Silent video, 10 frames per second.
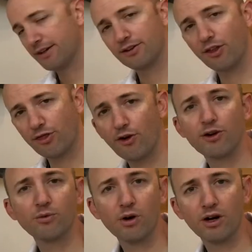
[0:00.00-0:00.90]
The
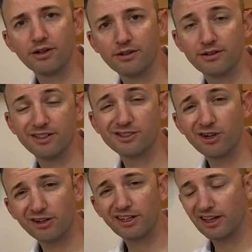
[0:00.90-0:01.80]
third one, this
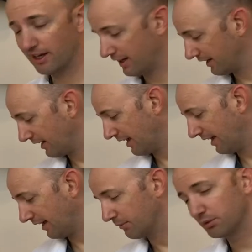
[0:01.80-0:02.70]
turkey leg,
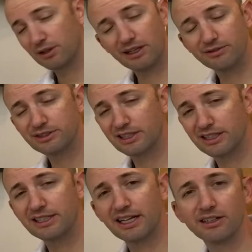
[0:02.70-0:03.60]
I believe is going
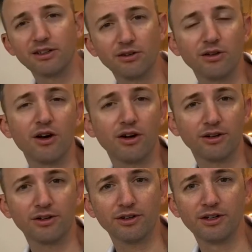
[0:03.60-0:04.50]
to take a little
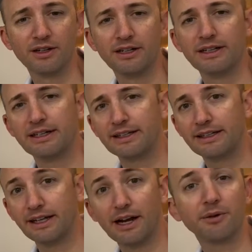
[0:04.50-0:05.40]
longer
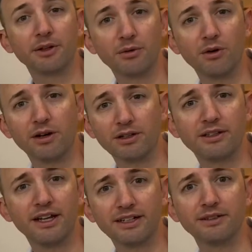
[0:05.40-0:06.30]
than I really want
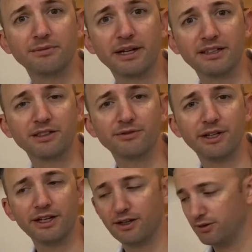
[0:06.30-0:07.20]
to take to make this
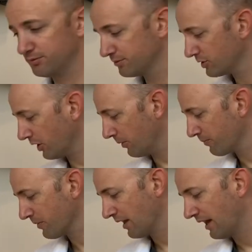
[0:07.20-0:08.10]
video. So
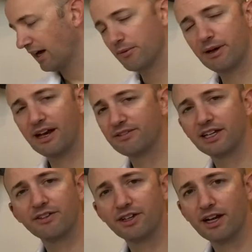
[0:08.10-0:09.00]
I may have to
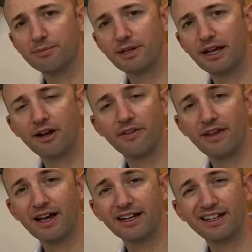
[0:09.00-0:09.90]
give you an update on
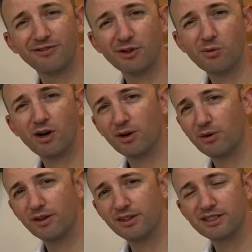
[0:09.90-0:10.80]
that. If you want to
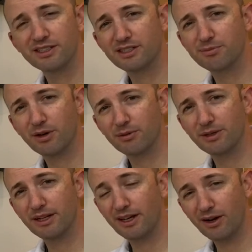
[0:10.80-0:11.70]
run this
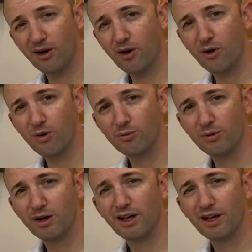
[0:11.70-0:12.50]
experiment at home,